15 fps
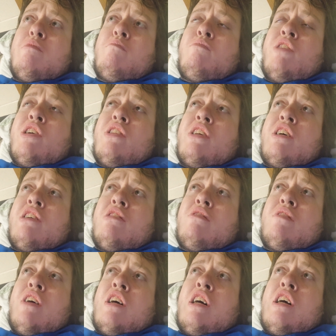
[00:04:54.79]
where they
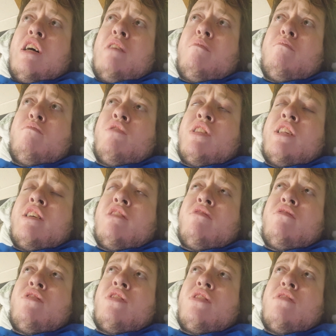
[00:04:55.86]
uh, where
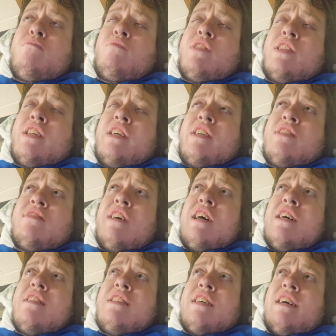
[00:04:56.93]
they where the
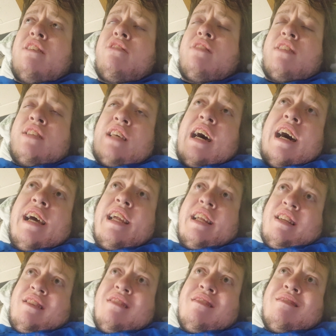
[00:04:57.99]
sun
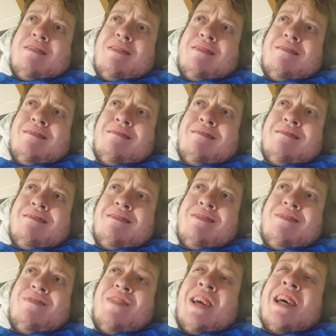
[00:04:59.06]
side
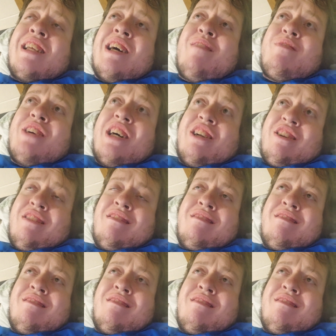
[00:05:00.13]
because I'm done.